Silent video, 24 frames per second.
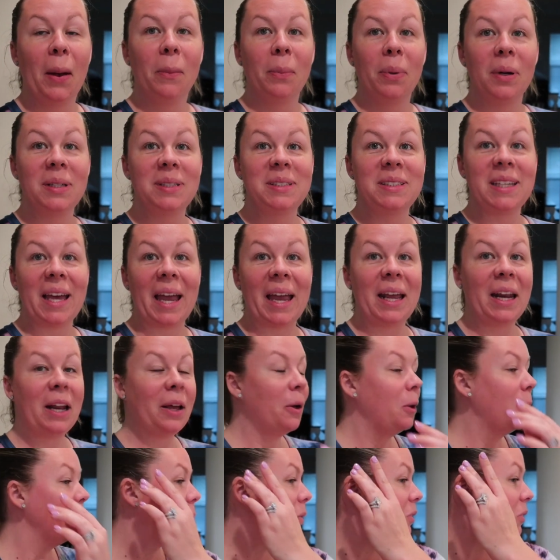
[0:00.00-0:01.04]

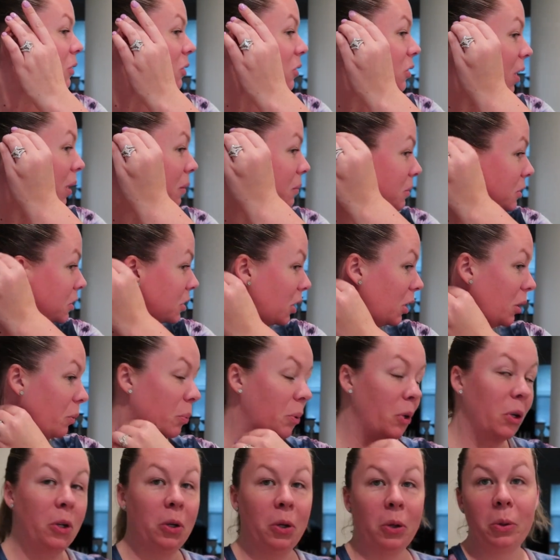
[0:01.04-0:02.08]
potatoes, so I'm just gonna put